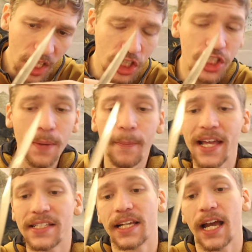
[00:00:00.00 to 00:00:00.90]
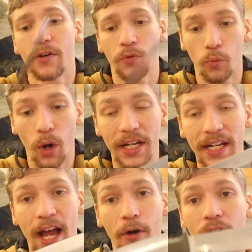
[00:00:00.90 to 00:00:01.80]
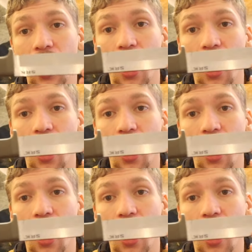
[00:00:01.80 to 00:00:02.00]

just the basic kind of rundown